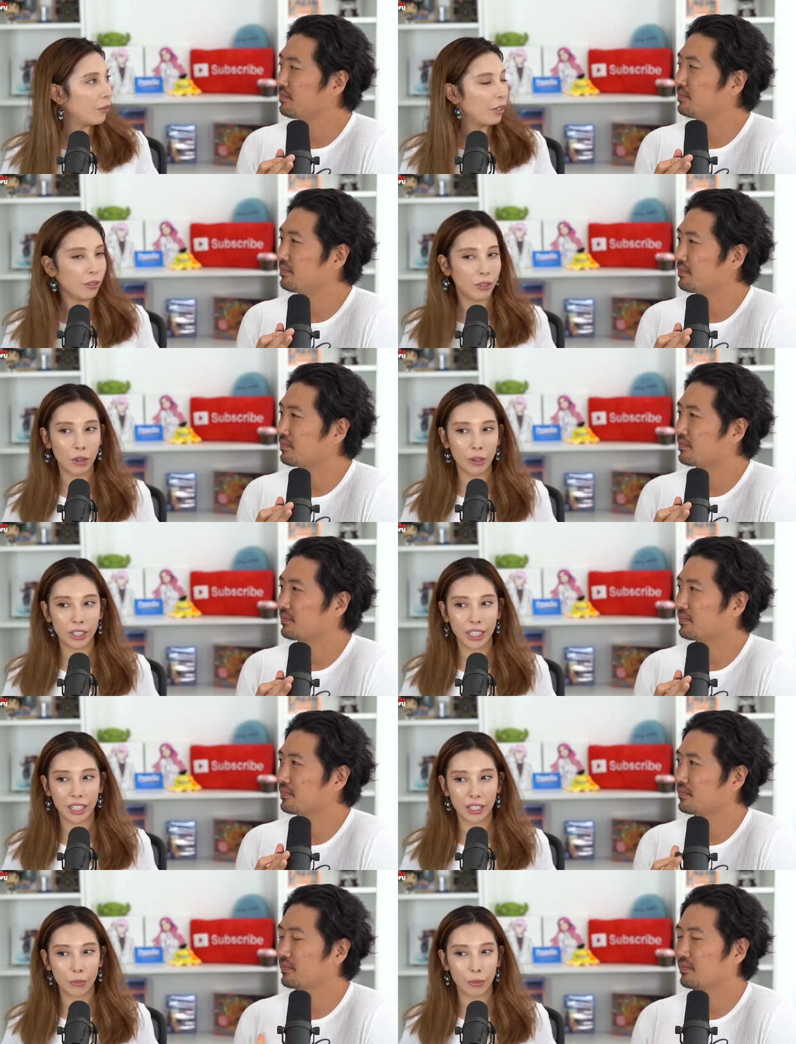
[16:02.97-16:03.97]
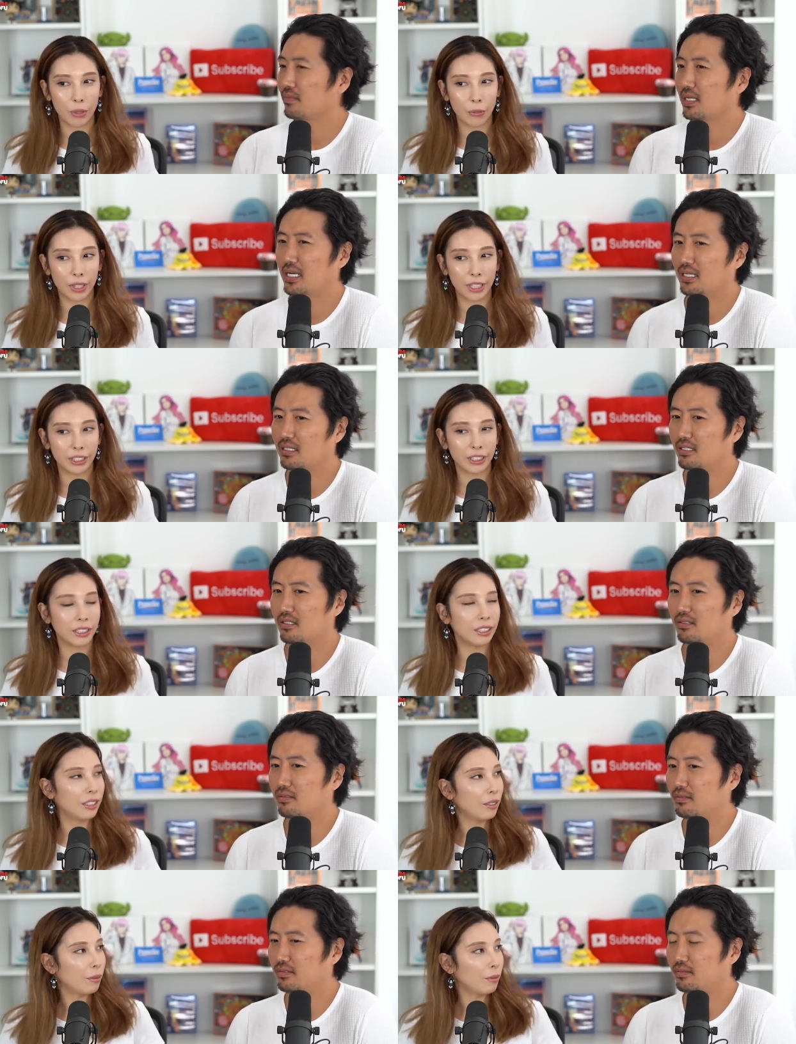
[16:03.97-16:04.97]
Speaker 1: we don't know exactly what it was.
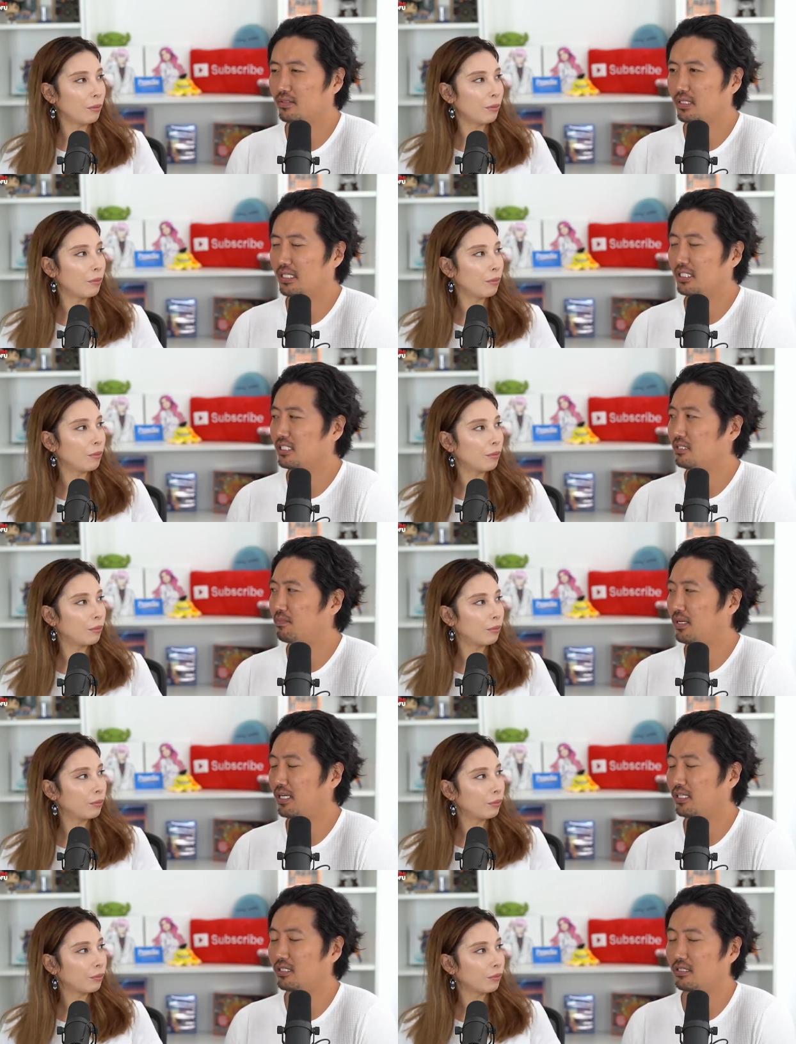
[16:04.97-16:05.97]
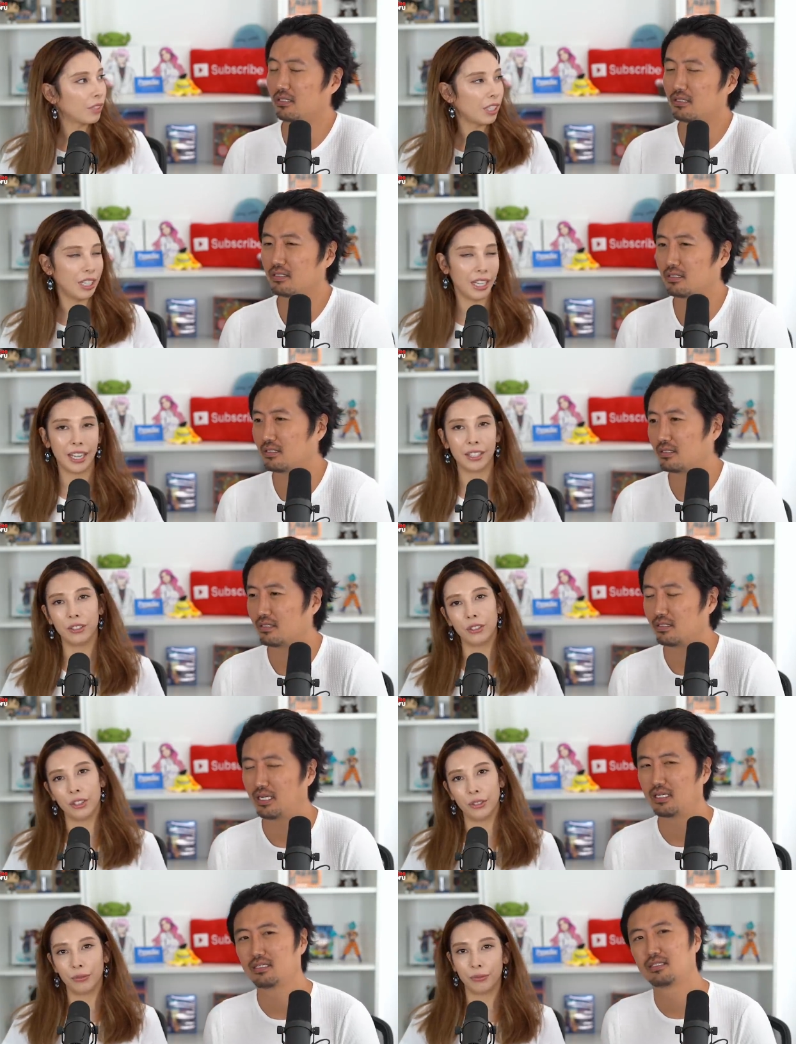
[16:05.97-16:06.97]
Speaker 2: He's just blind too.
Speaker 1: Yeah.
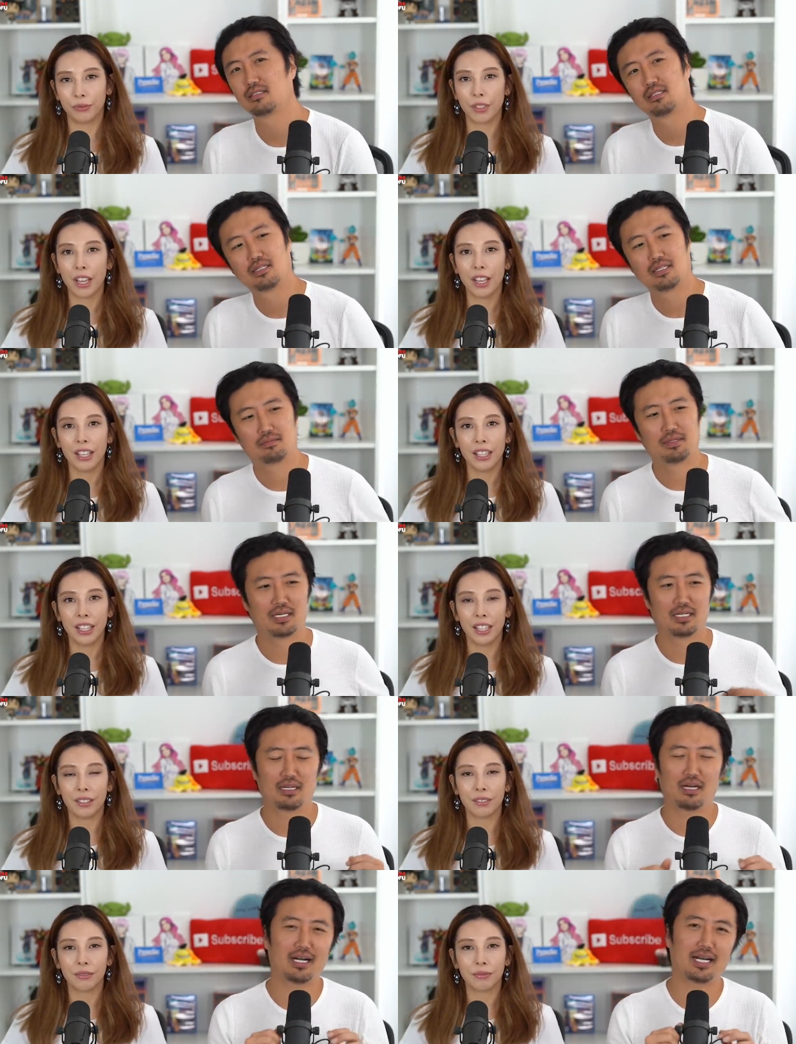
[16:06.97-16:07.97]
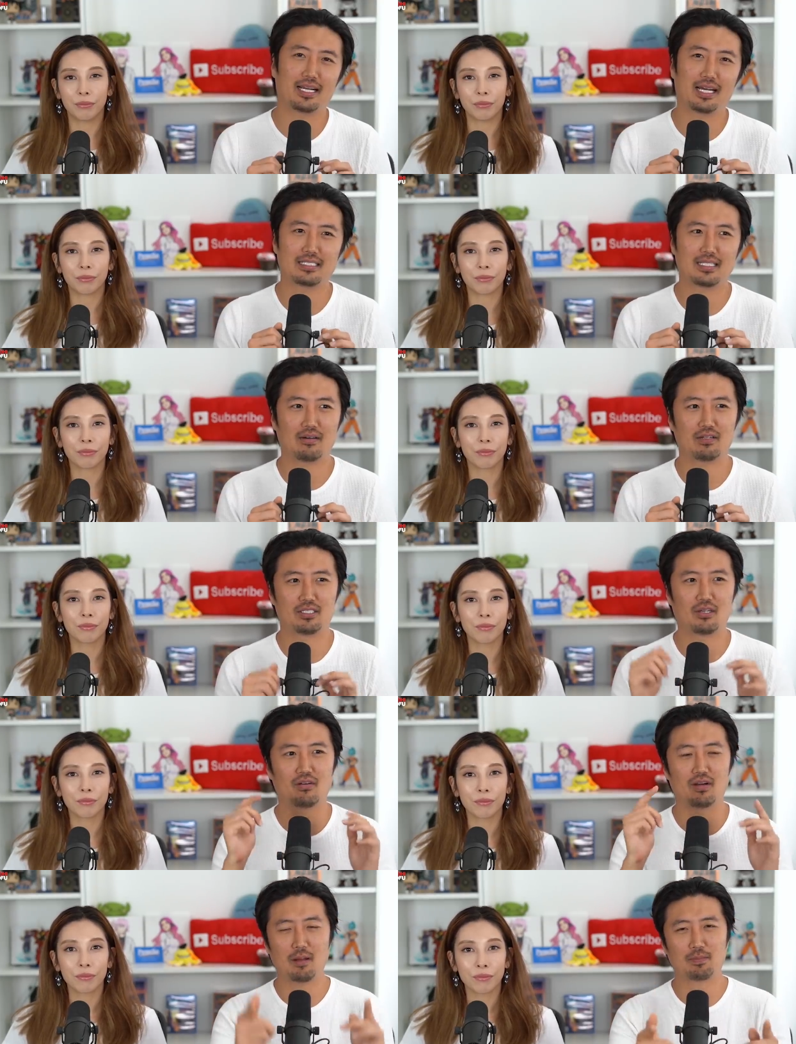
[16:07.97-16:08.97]
Speaker 2: Yeah. Sure. But all right, guys, that was
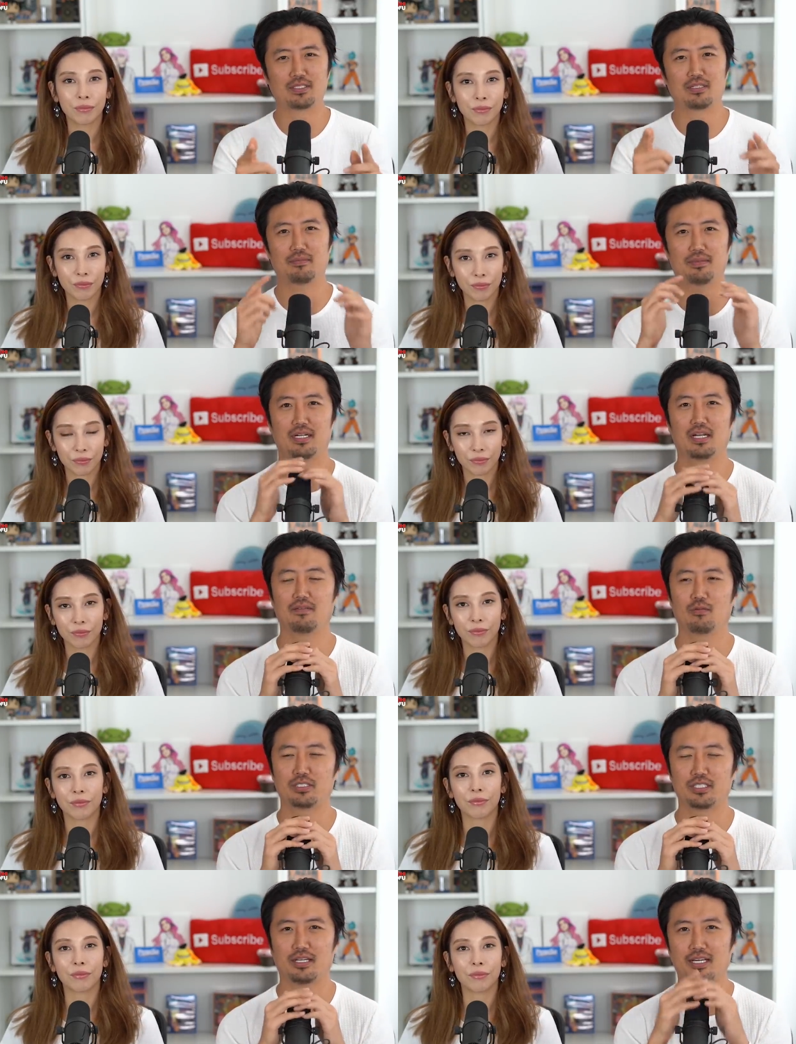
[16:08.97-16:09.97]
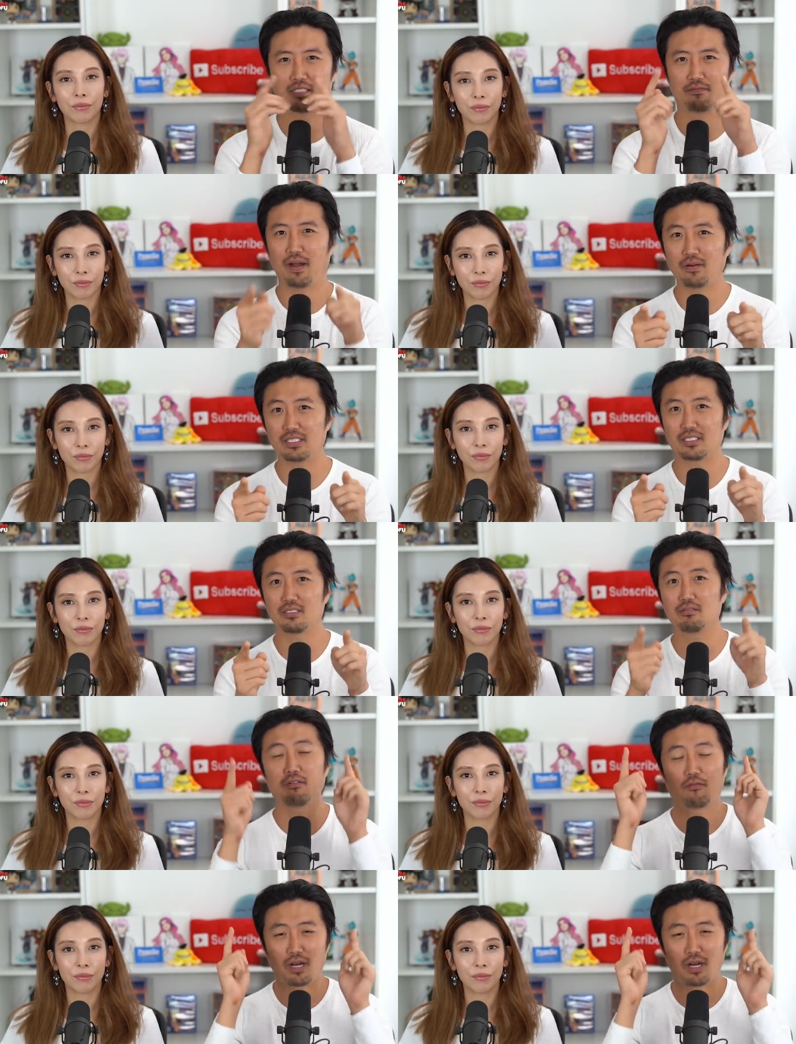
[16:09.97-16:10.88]
Dororo episode number 11. We'll see you guys very soon for